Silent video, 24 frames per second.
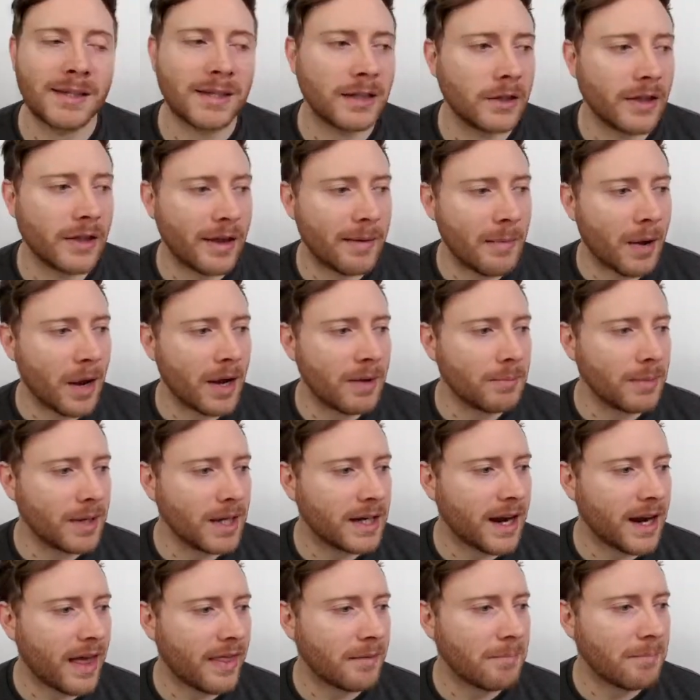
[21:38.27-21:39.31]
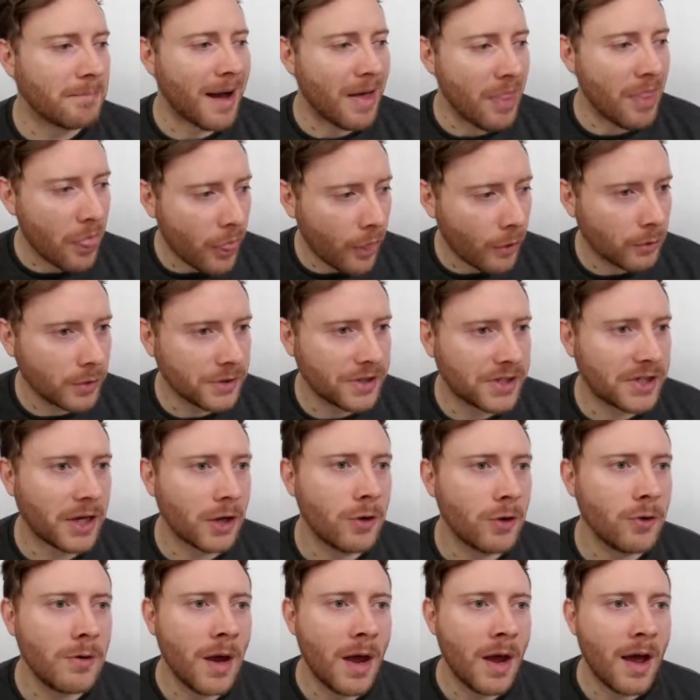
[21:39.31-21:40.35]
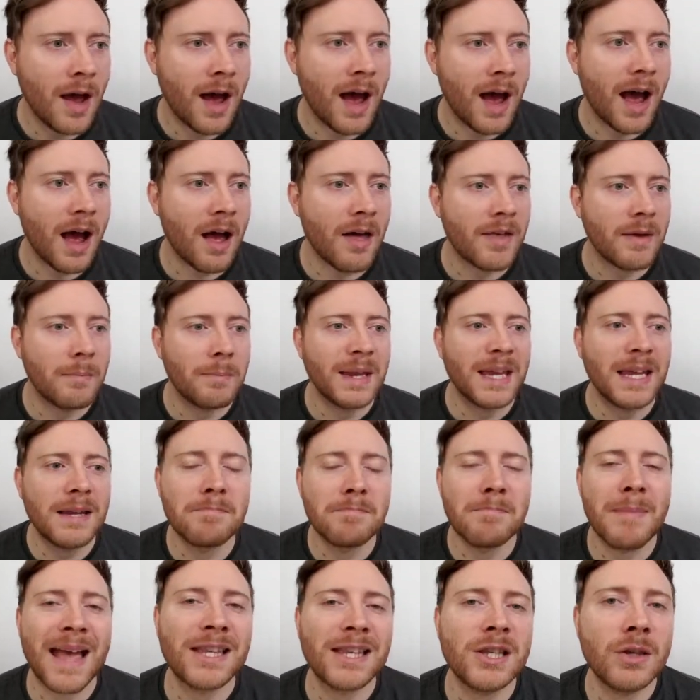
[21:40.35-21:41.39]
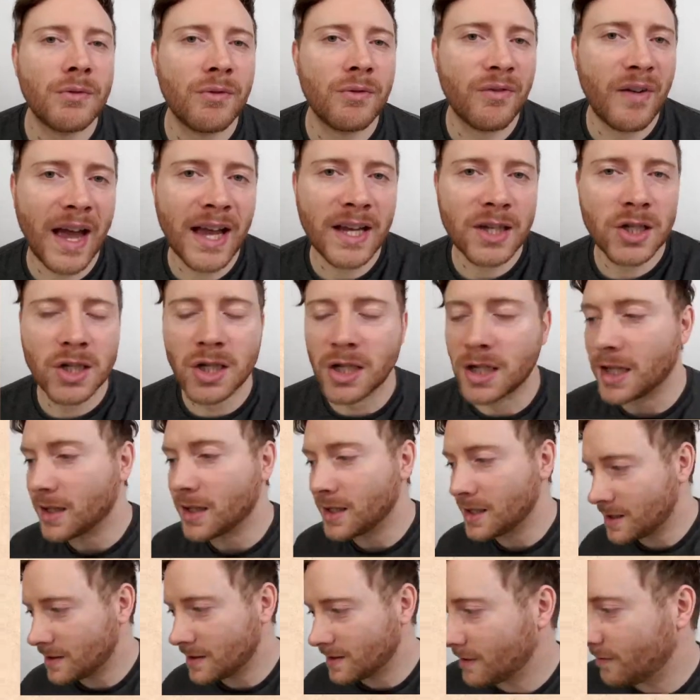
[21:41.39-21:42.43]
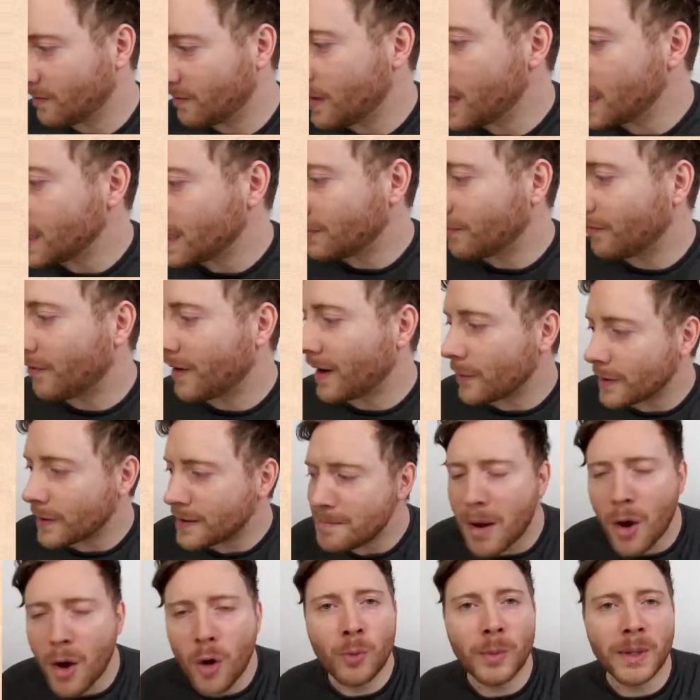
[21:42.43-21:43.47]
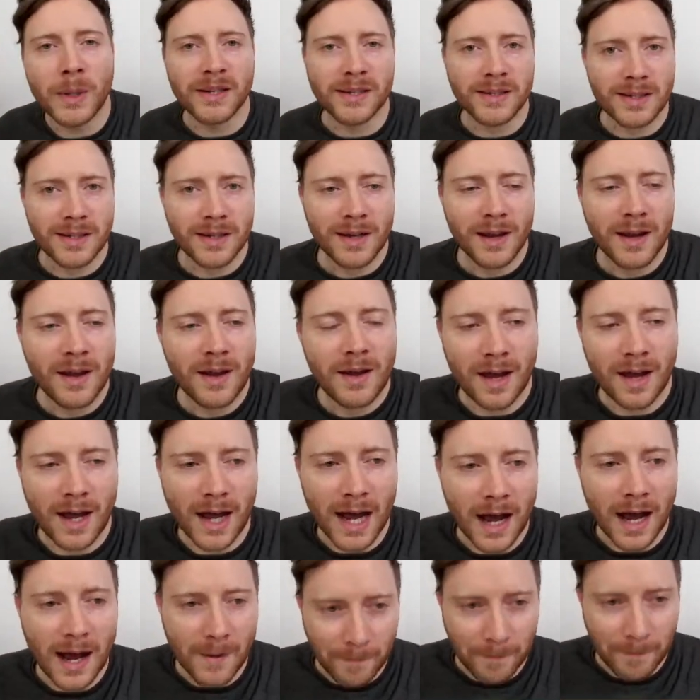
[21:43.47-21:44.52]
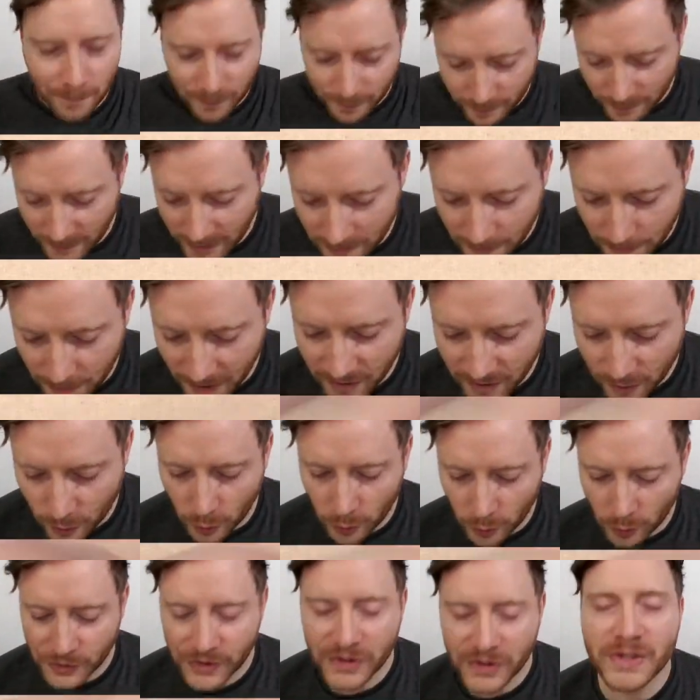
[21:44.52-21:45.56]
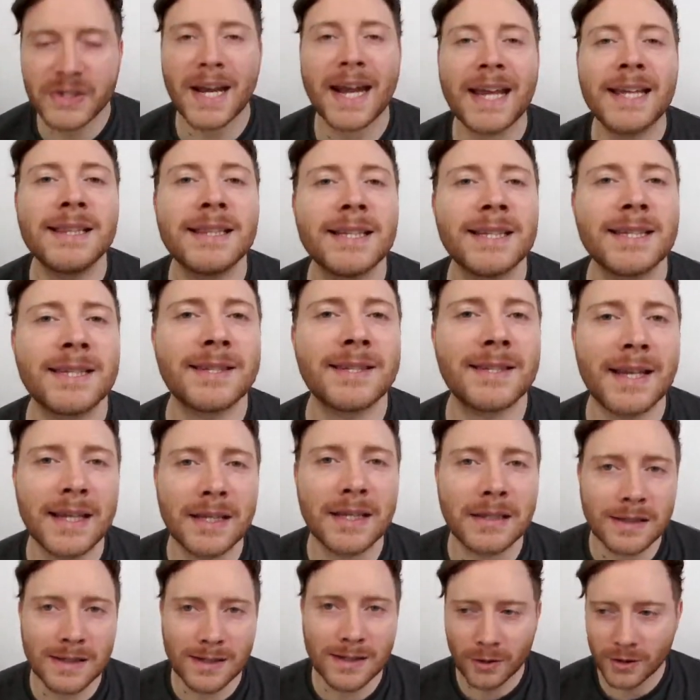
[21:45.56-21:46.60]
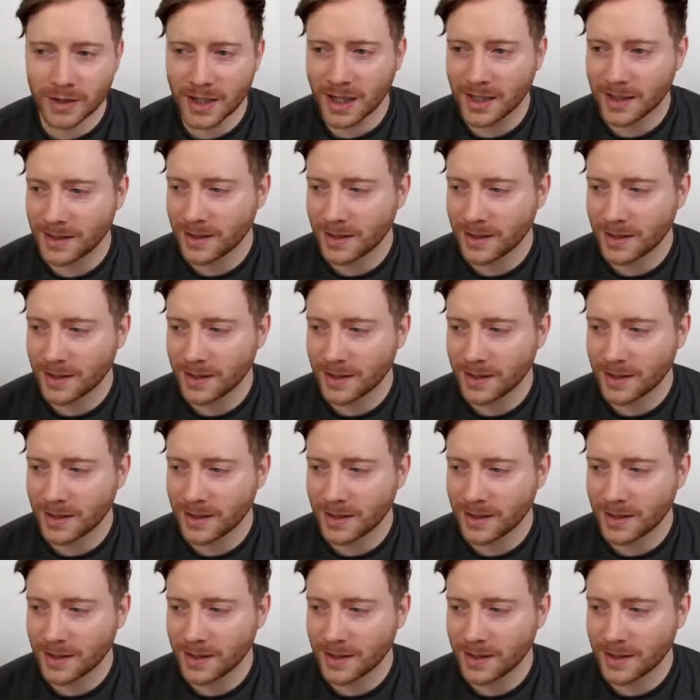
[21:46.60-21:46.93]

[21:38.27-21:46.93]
still. They might be another month or so. They're being manufactured at this very moment. But they're all stainless steel, so